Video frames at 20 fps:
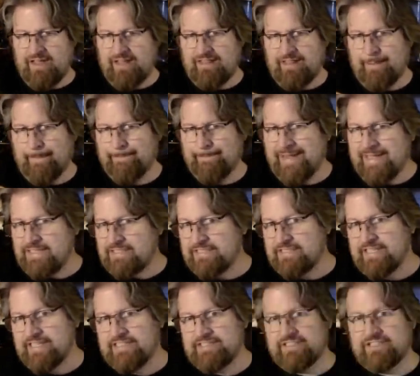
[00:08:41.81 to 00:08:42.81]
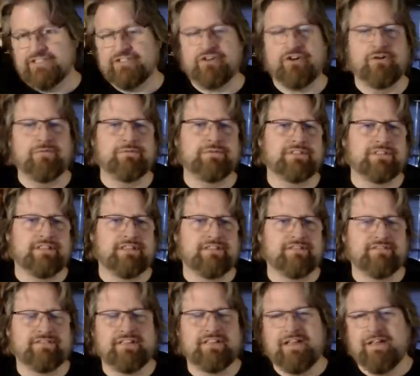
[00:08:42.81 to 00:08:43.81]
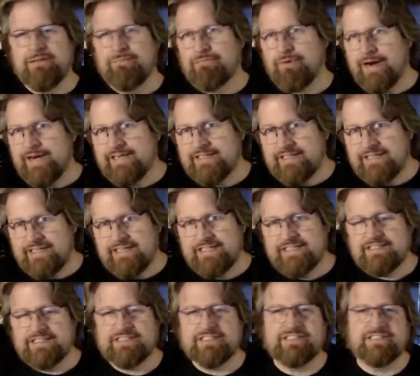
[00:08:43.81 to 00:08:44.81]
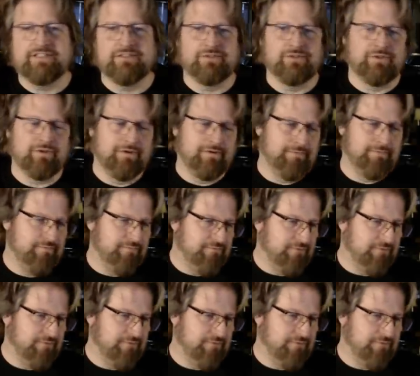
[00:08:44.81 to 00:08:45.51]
that makes sense in terms of brightness or